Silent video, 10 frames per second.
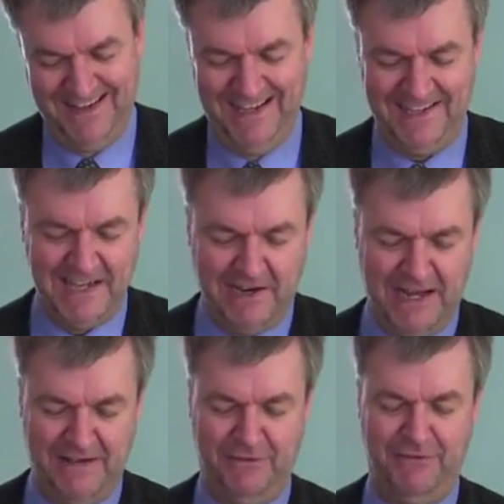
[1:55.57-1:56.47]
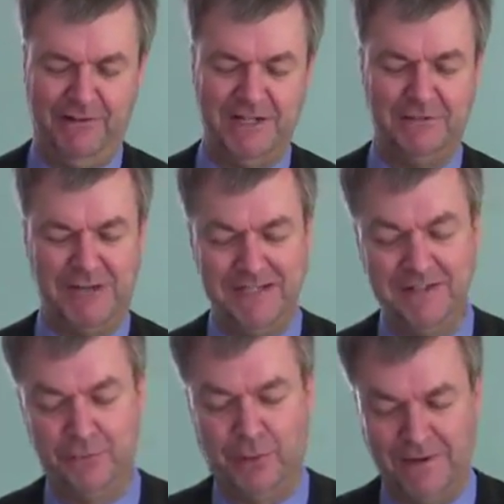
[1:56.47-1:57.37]
Here I have a very
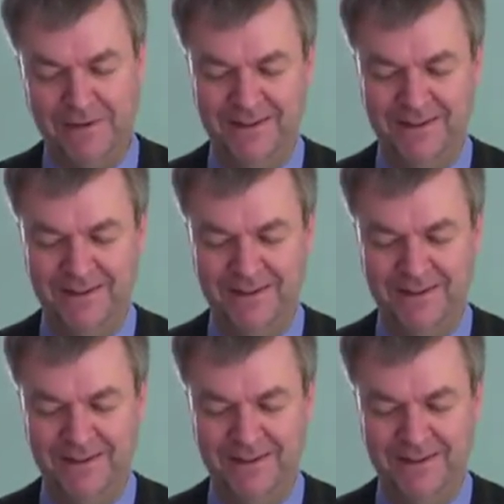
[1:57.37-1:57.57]
creative one.